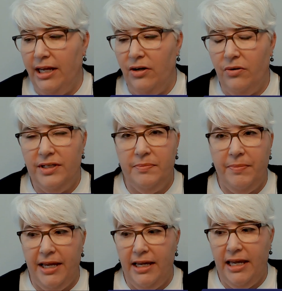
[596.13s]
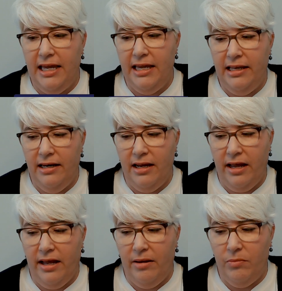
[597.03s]
I know it's big in,
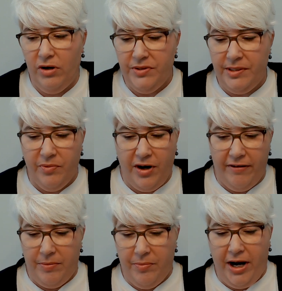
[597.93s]
when I was in private